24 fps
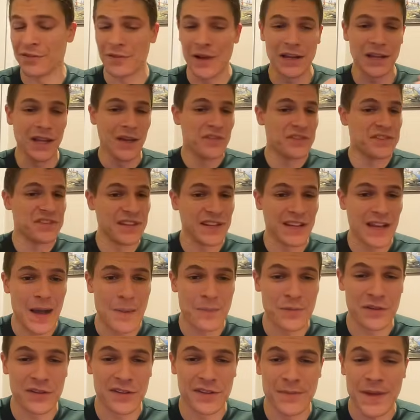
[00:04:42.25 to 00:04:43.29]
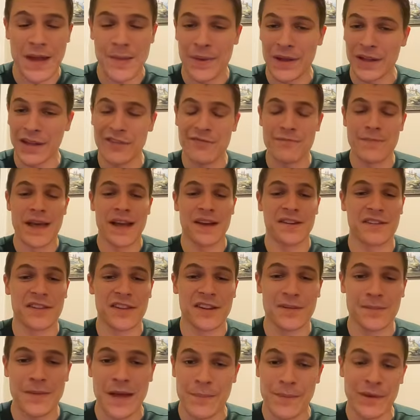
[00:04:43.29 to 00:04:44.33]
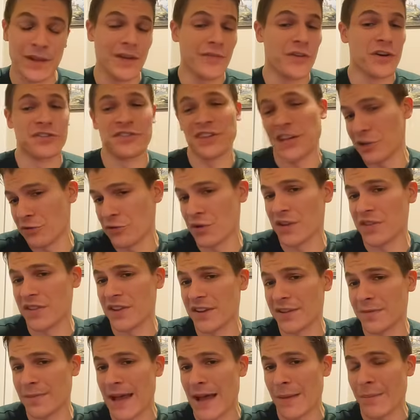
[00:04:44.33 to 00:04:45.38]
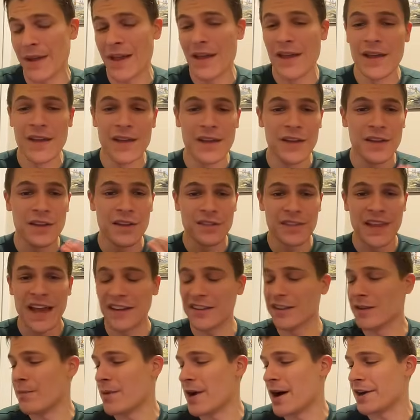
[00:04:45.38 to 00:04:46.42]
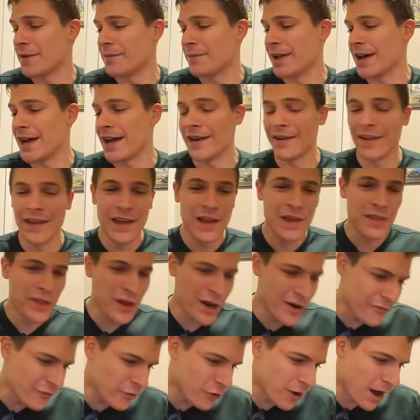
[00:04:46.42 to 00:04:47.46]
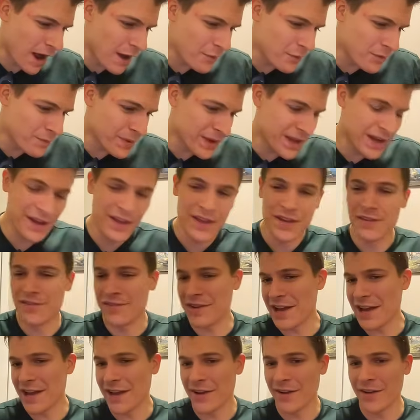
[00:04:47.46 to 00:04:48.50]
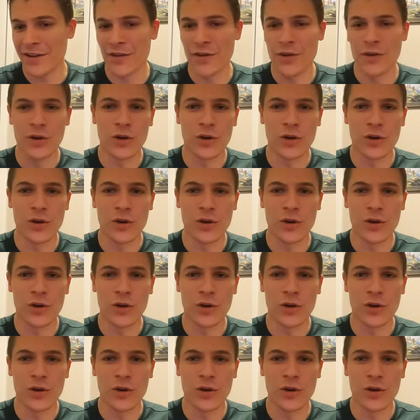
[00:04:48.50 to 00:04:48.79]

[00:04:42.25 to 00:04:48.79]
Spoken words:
So I love a T-copter on this map. I love mechs on this map. I love artillery on this map. That's the bottom line. Therefore, I would pick Jake.